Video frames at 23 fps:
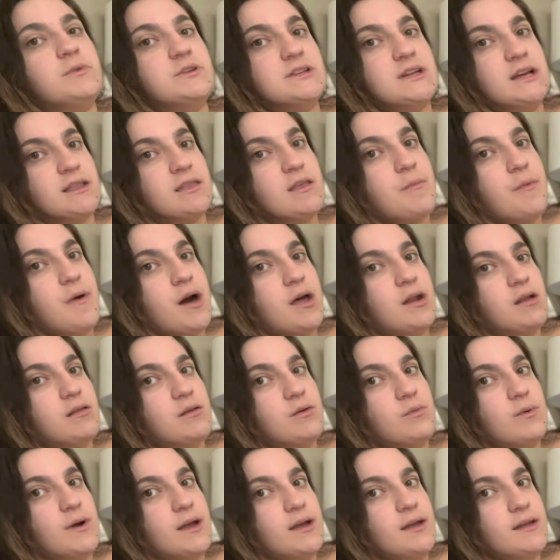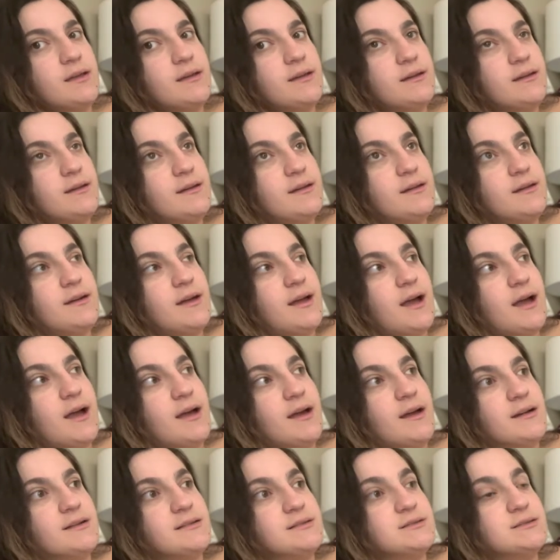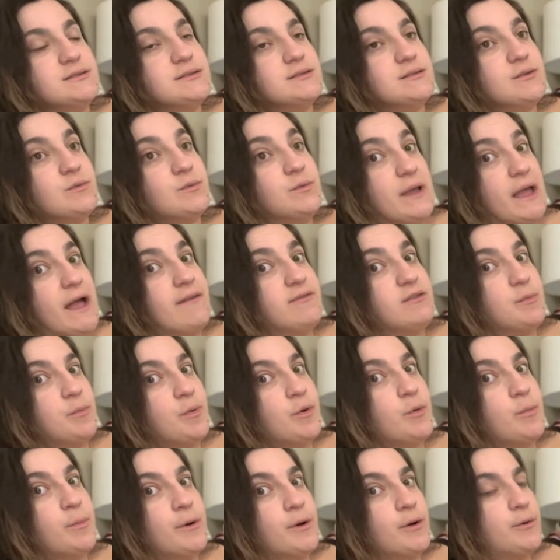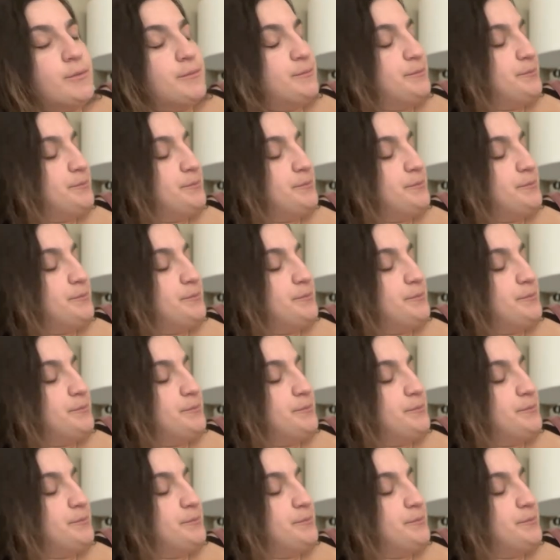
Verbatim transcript: take the bottle away and you have to burp her.